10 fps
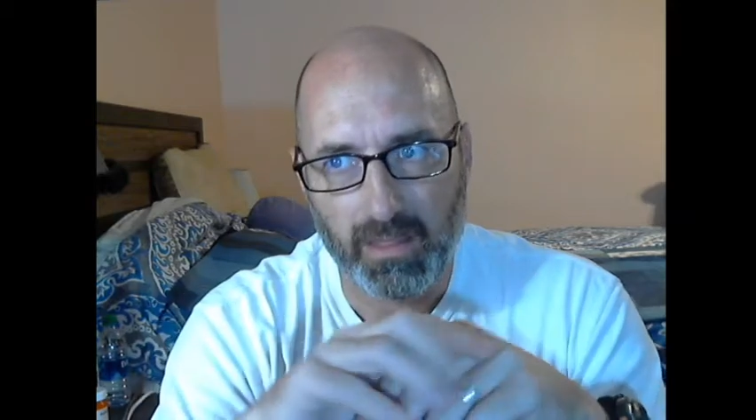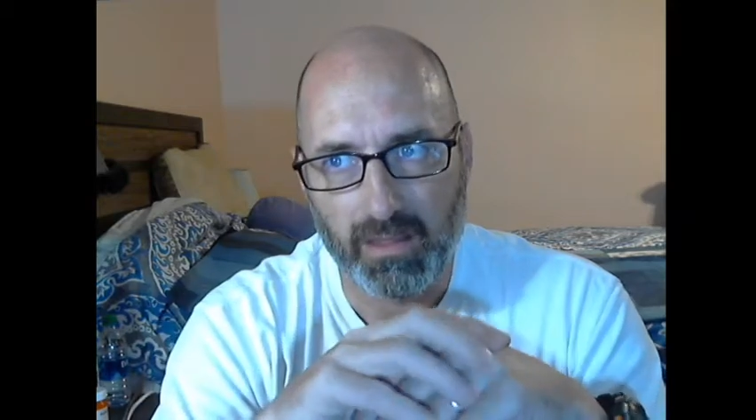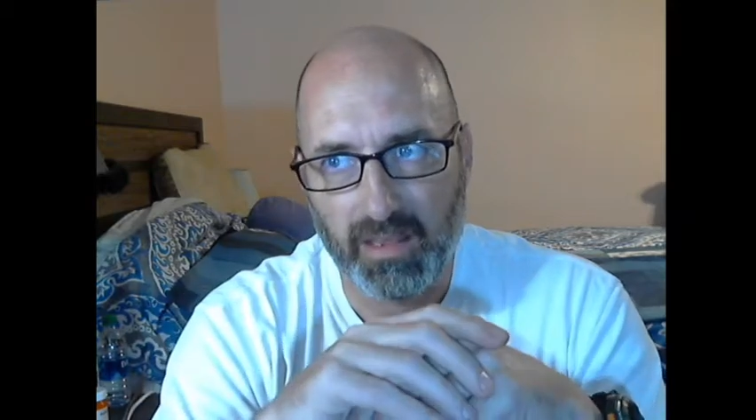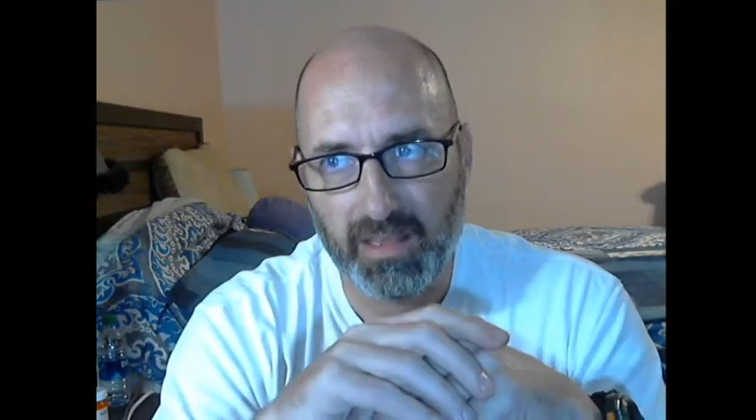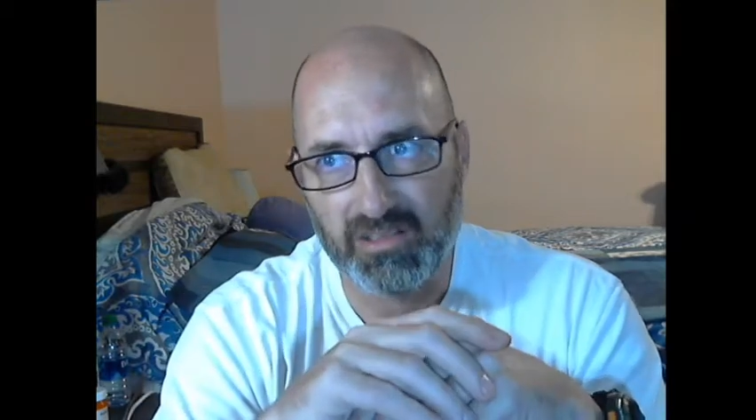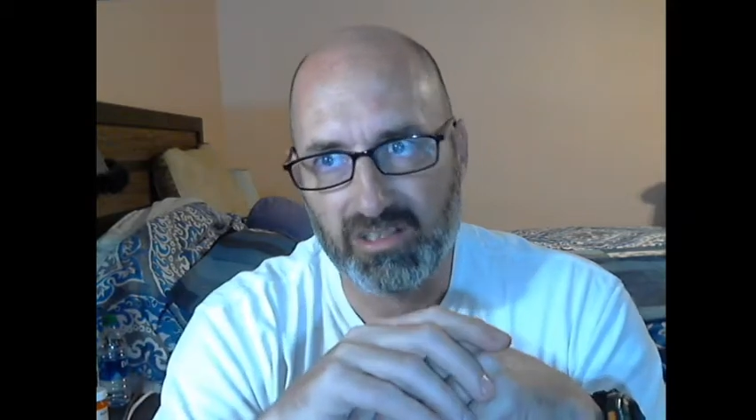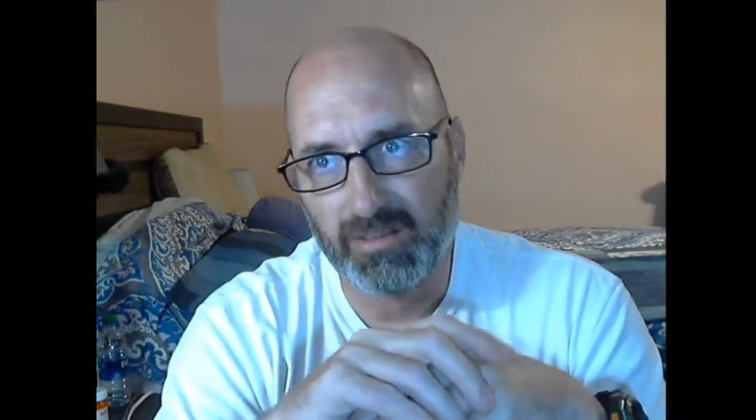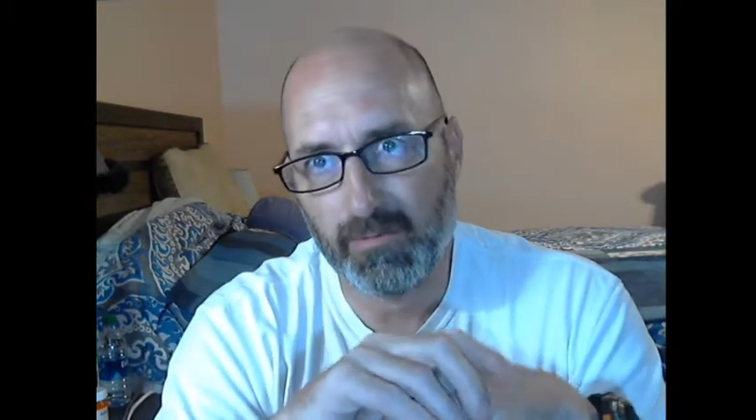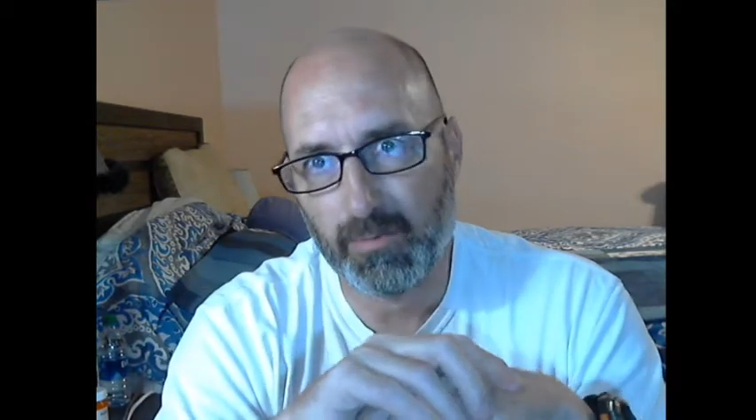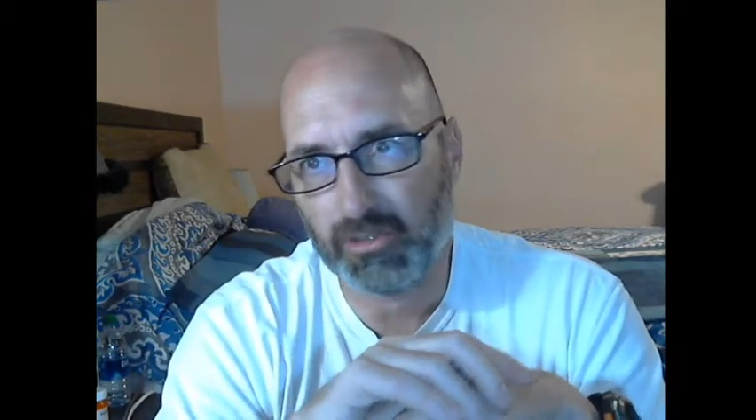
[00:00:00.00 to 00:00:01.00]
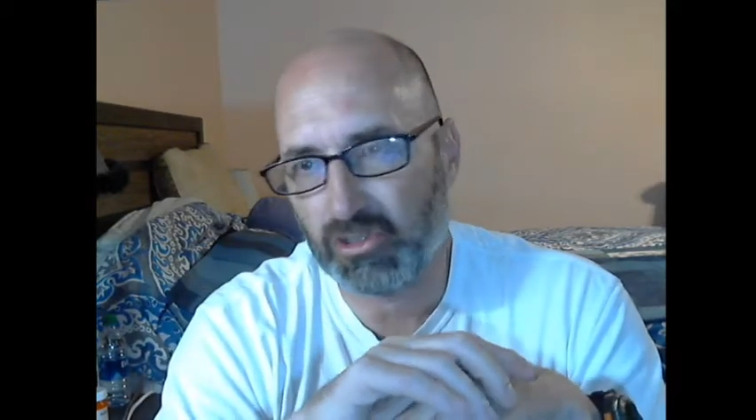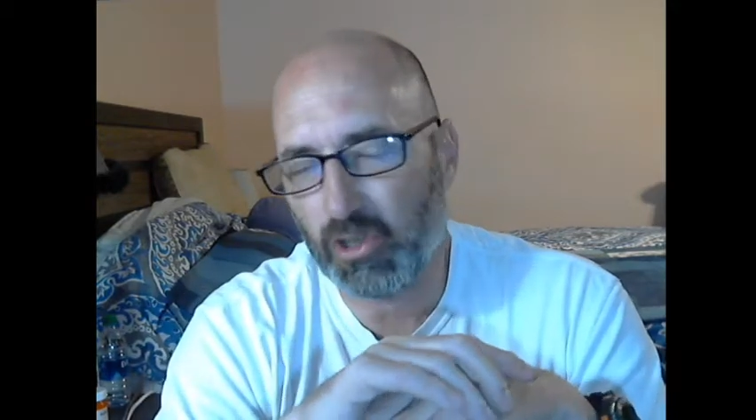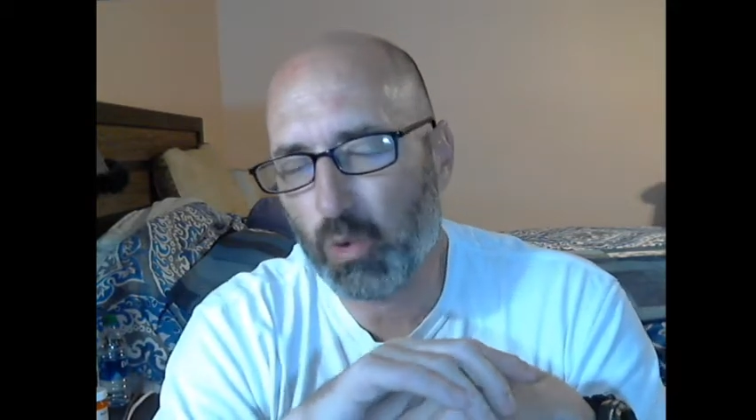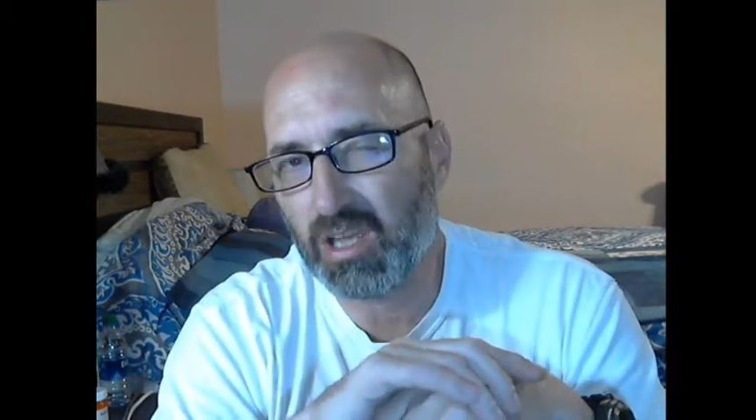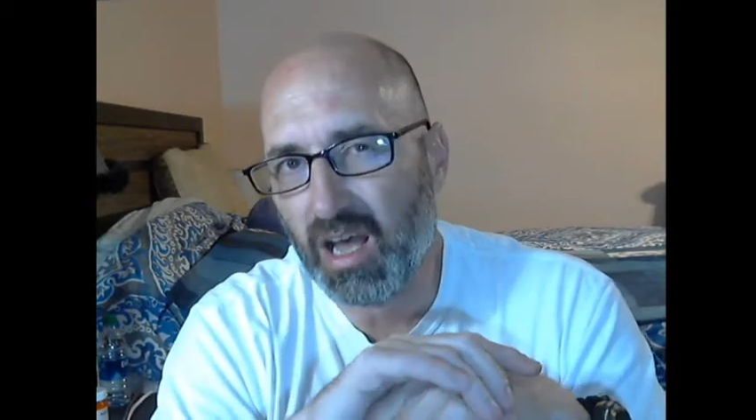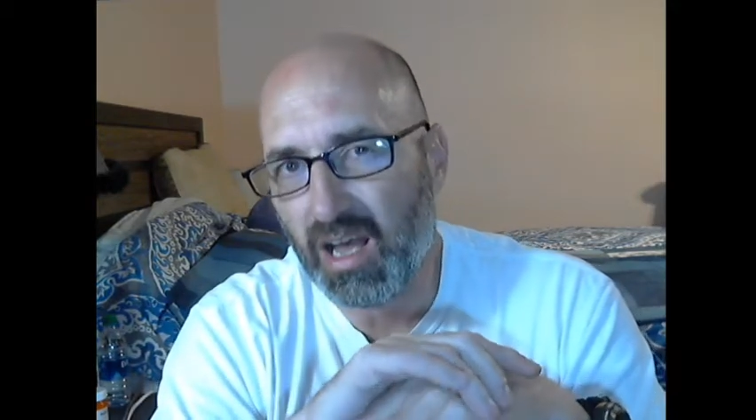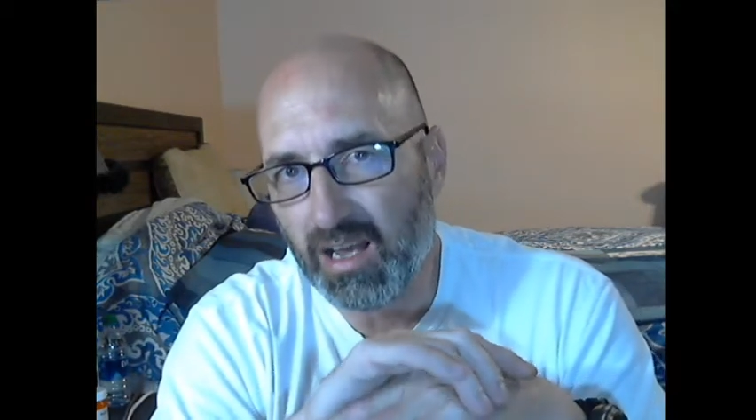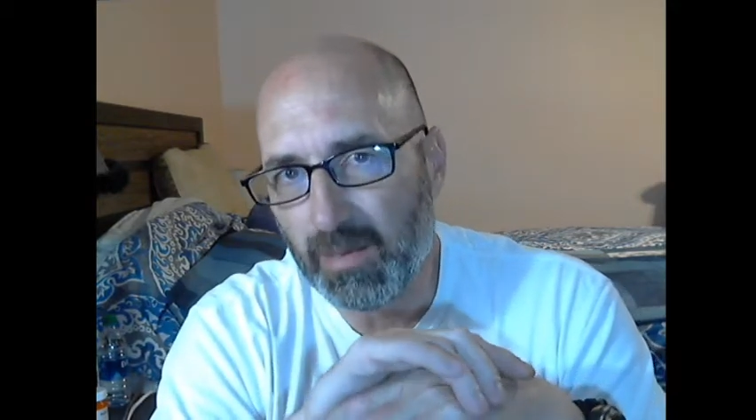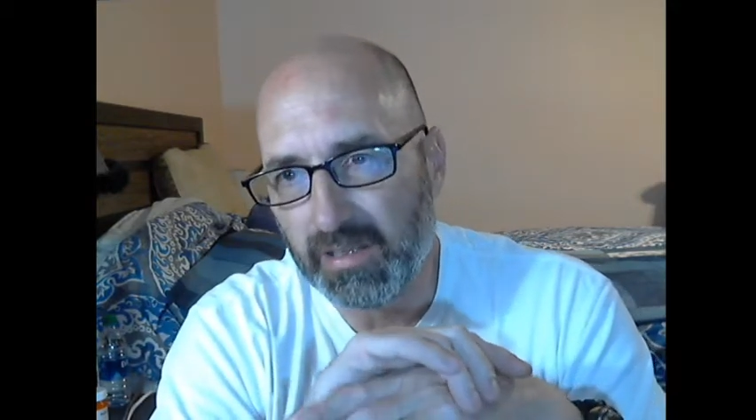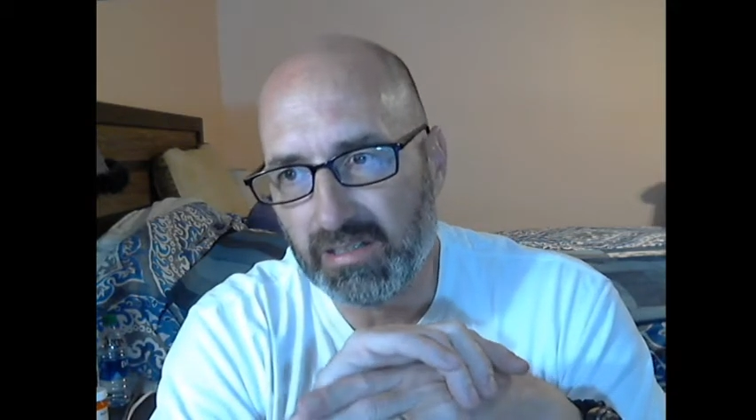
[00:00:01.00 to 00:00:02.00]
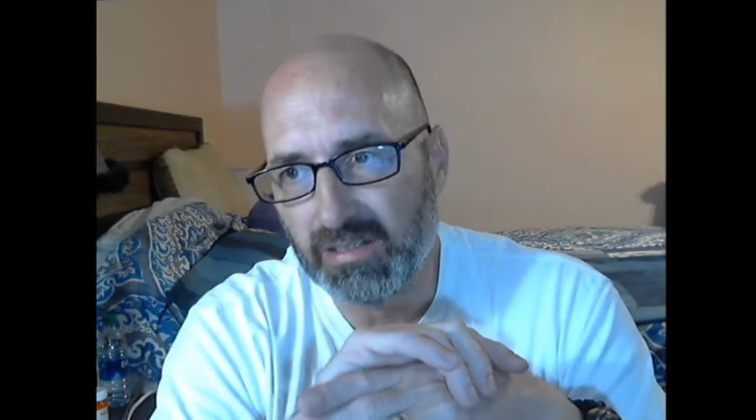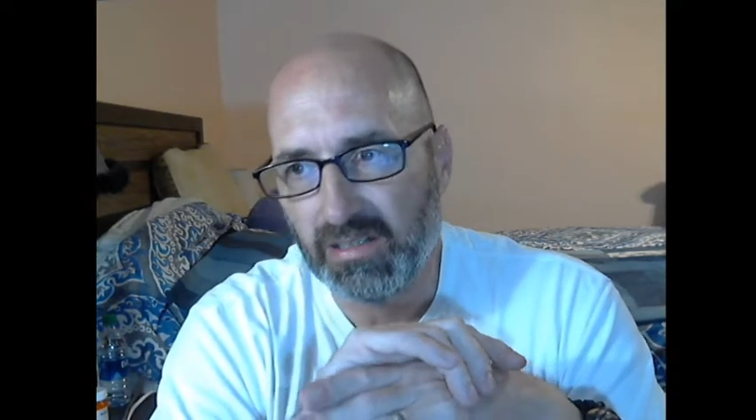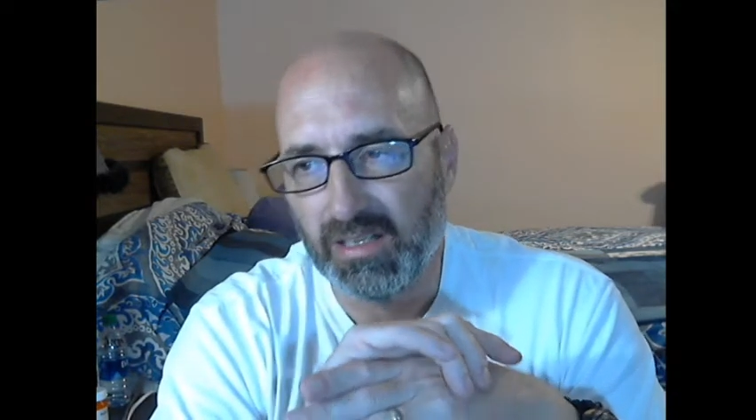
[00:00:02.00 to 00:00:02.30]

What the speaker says: And some are so common